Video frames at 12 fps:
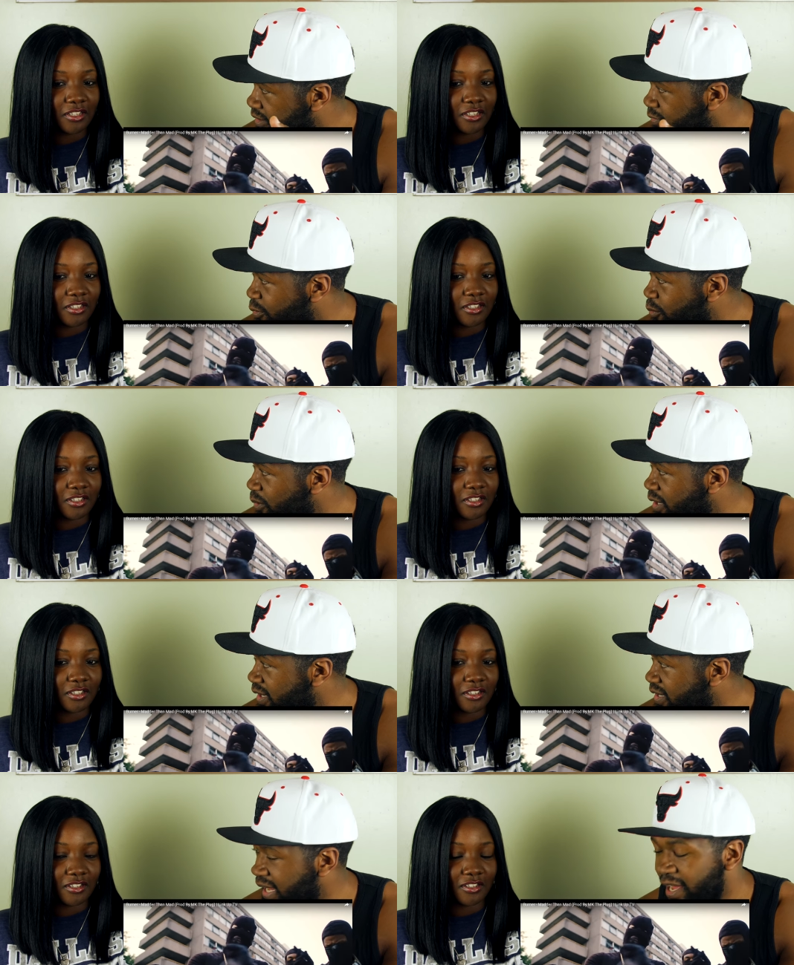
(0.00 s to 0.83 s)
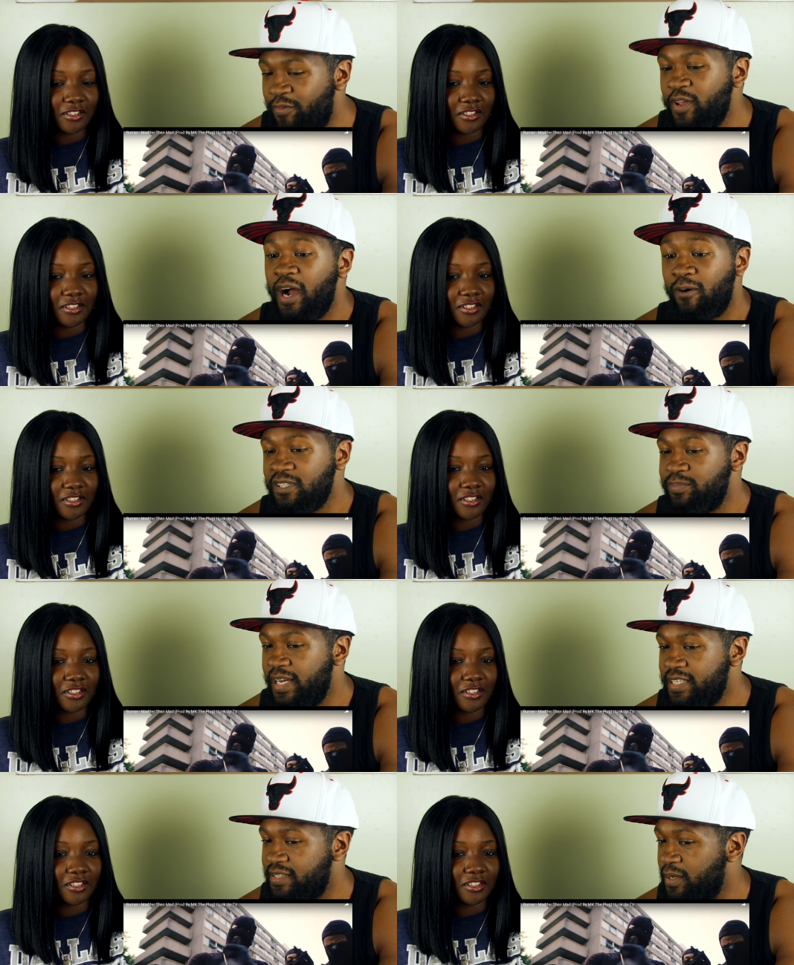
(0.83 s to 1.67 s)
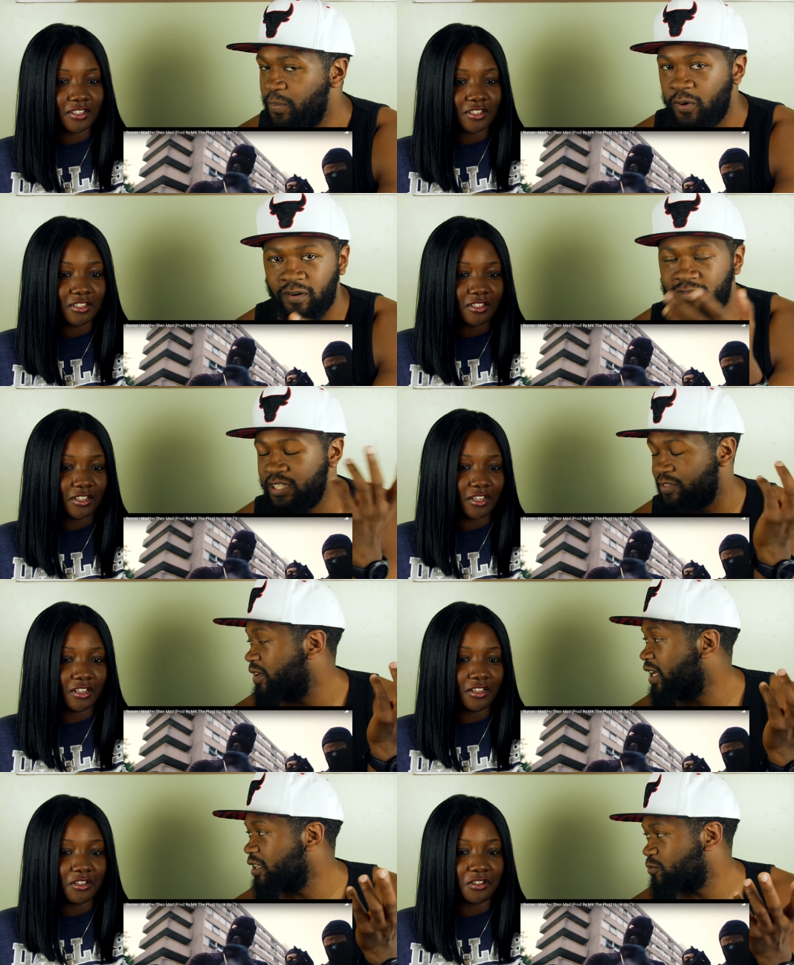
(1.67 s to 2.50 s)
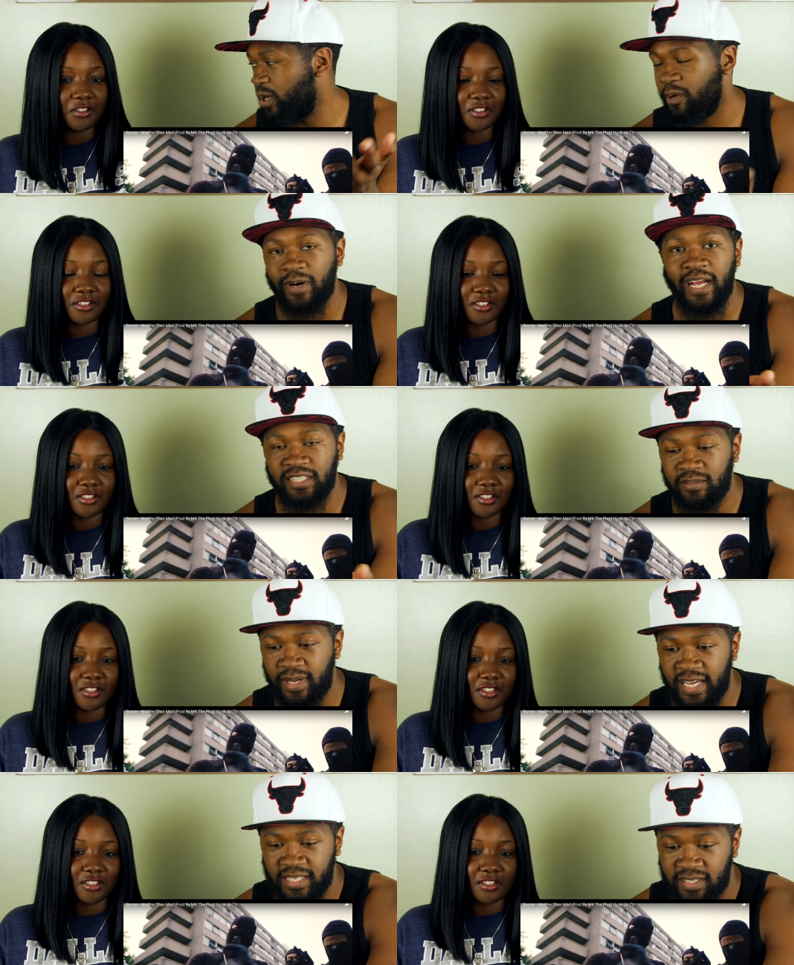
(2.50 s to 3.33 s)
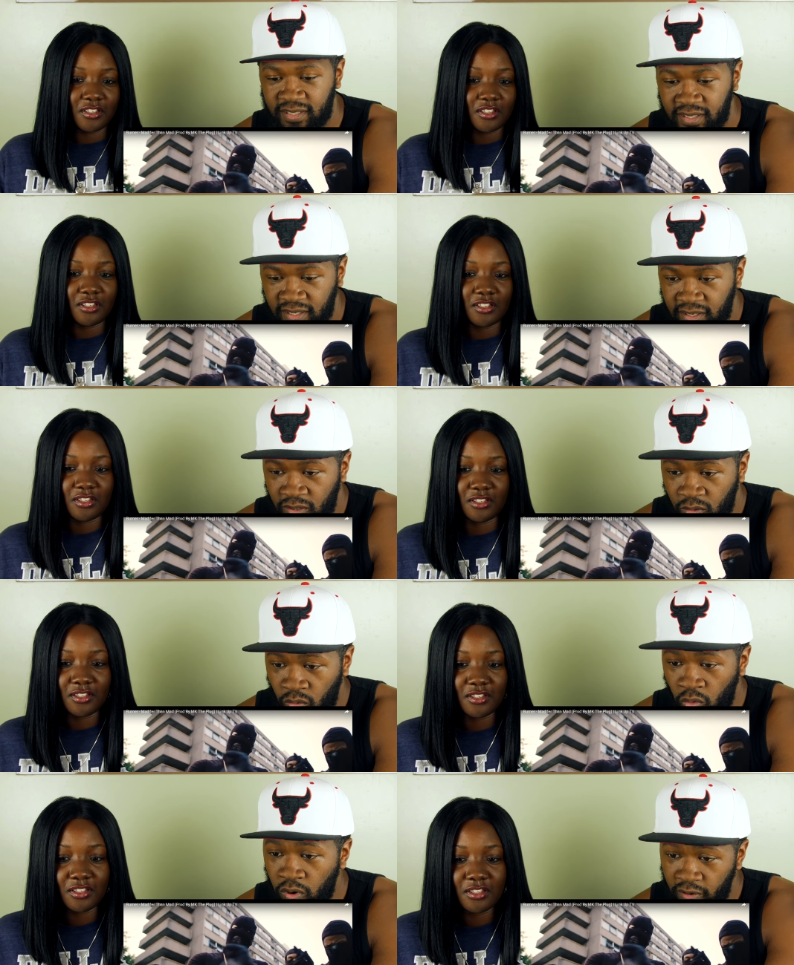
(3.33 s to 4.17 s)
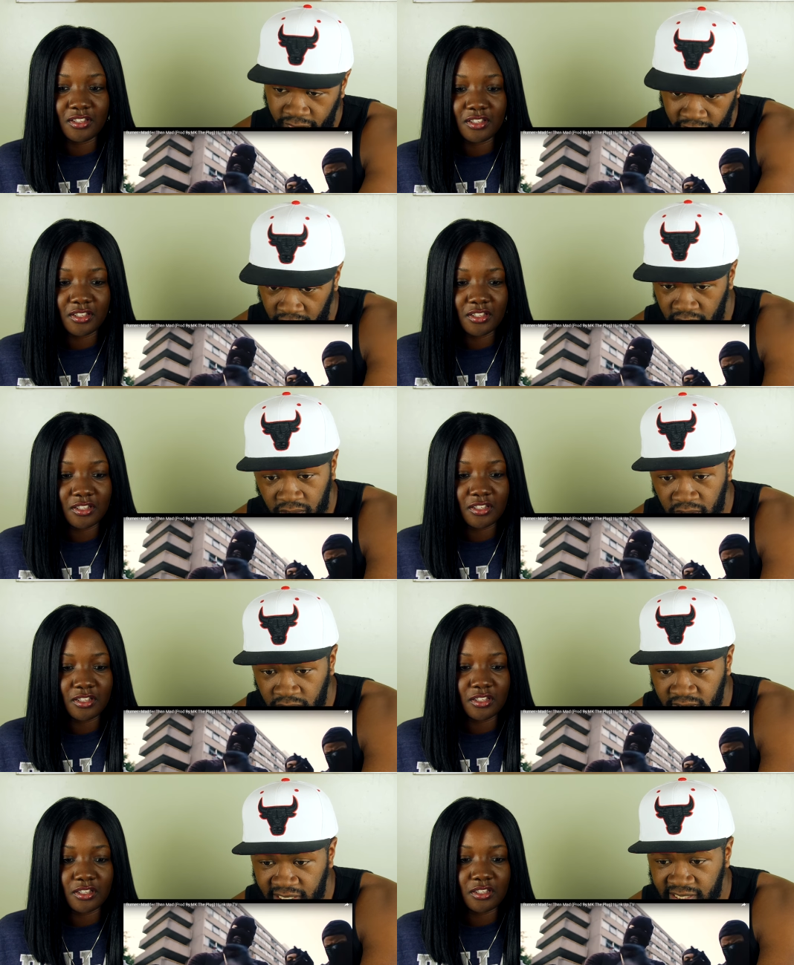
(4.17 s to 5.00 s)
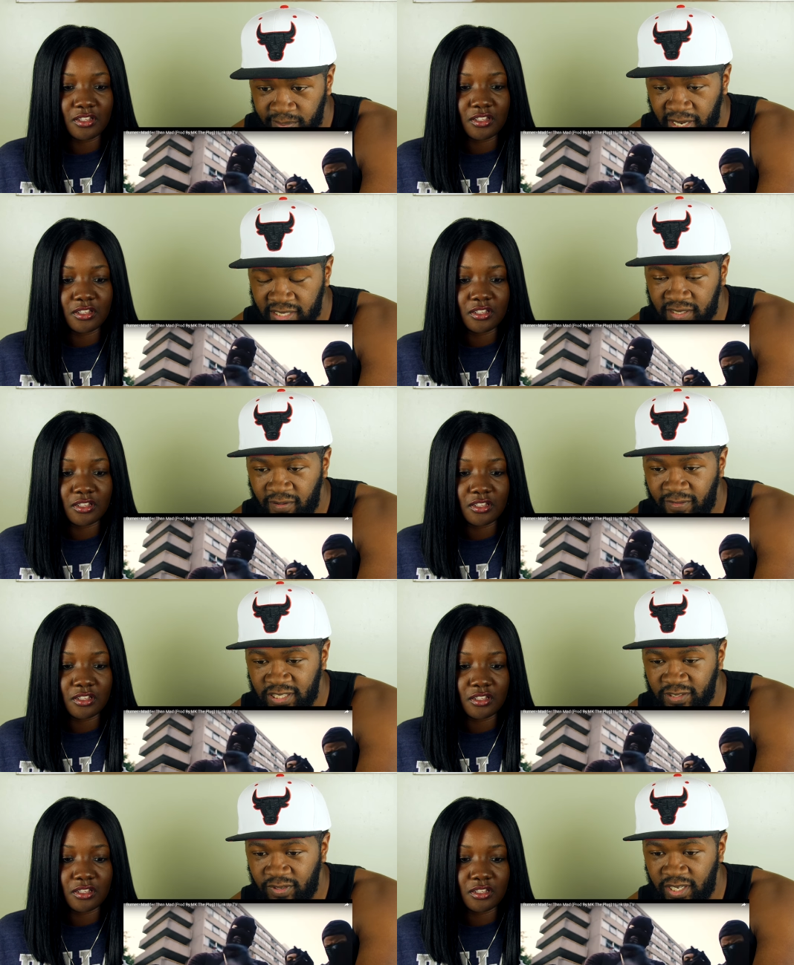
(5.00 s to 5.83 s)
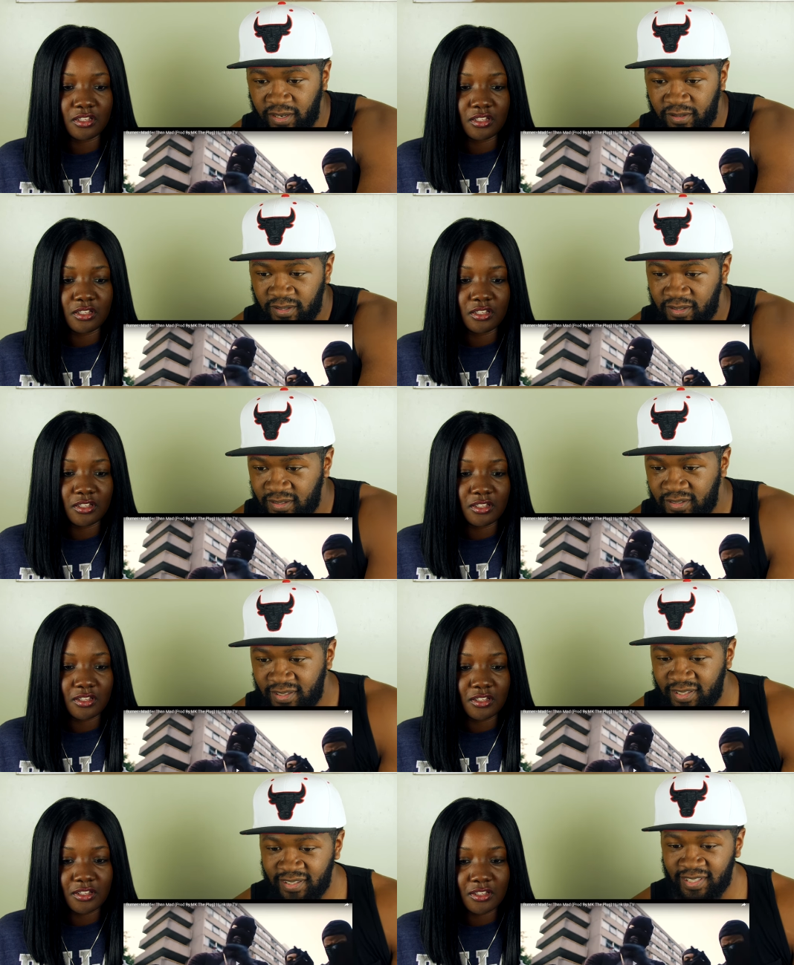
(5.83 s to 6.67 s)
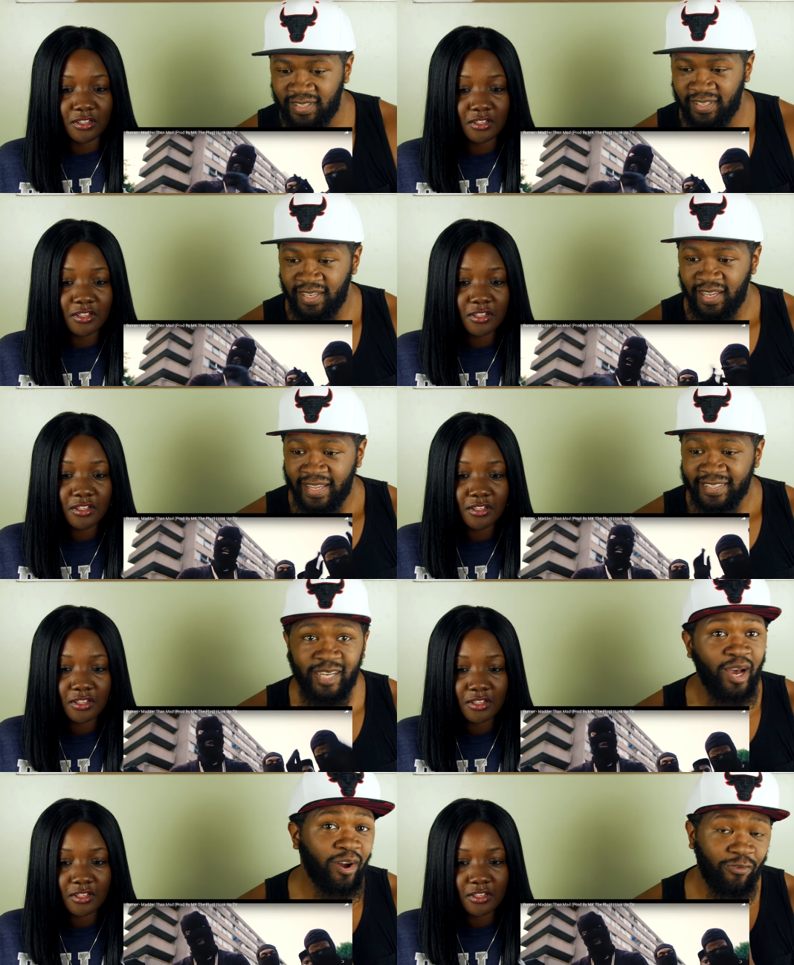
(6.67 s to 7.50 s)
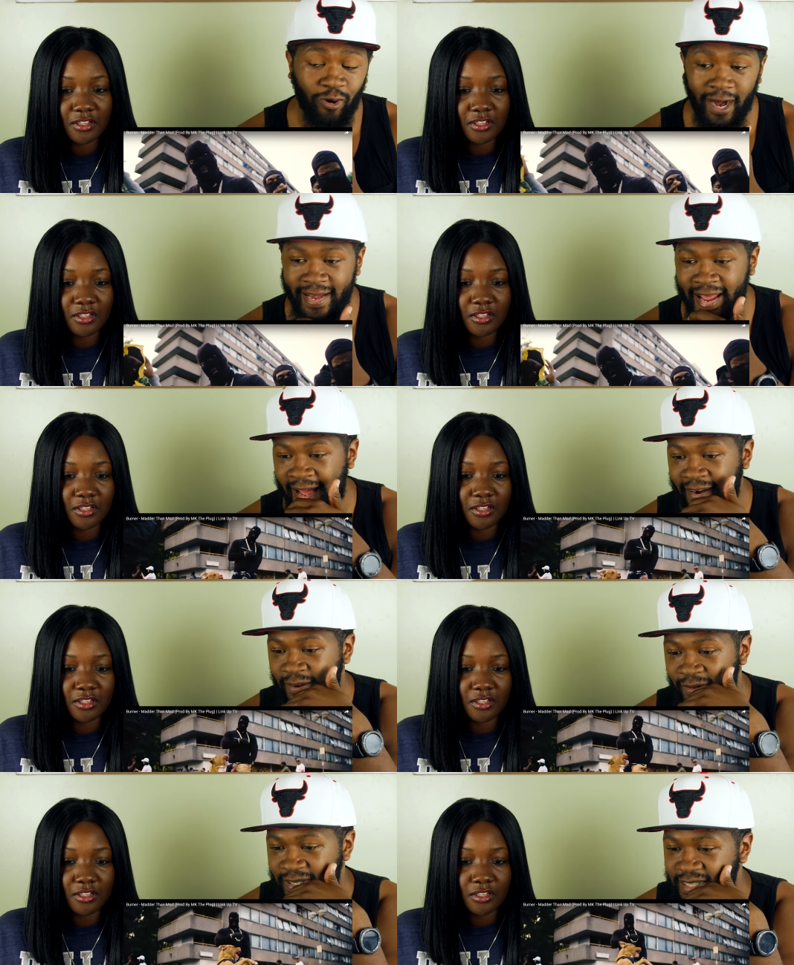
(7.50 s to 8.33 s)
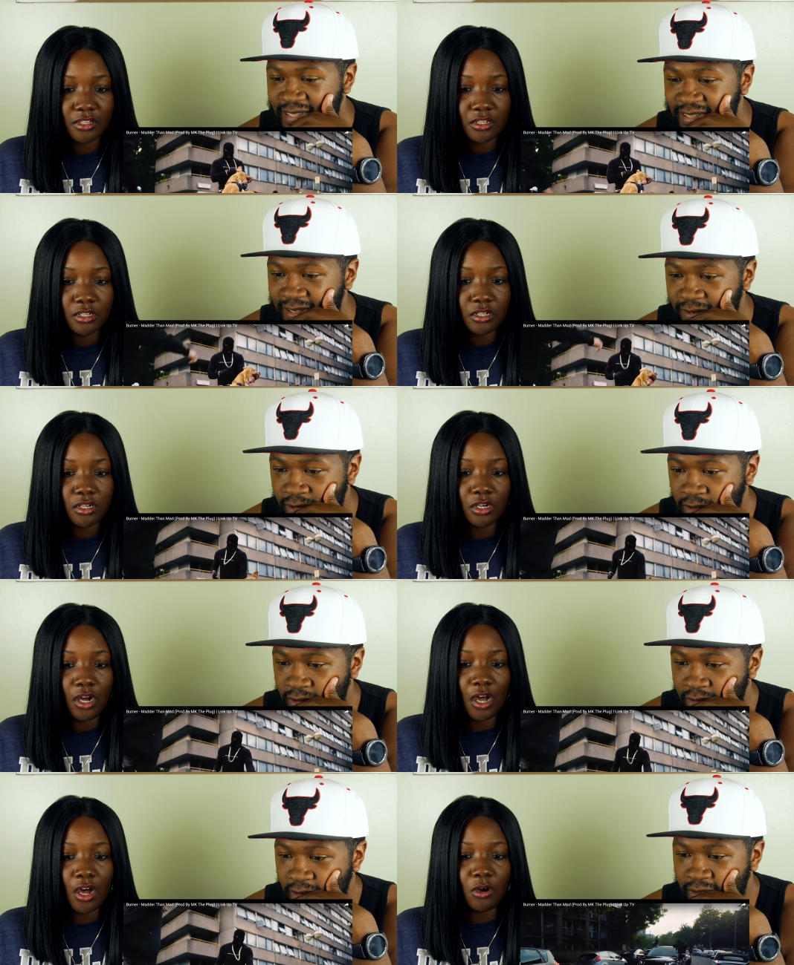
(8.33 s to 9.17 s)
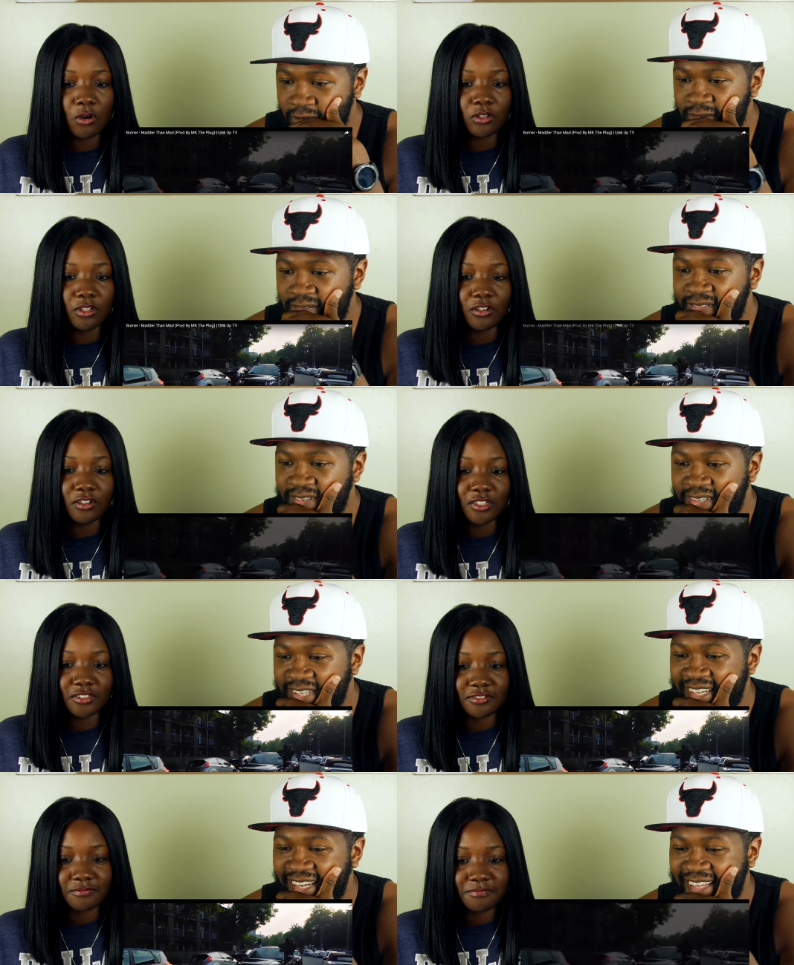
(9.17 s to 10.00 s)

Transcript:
Speaker 1: if you will, like if he always masked up, or if there's video videos oh. with him without his mask, or if he gonna take his mask off in this video. Tough right now though. It's tough. Oh lord.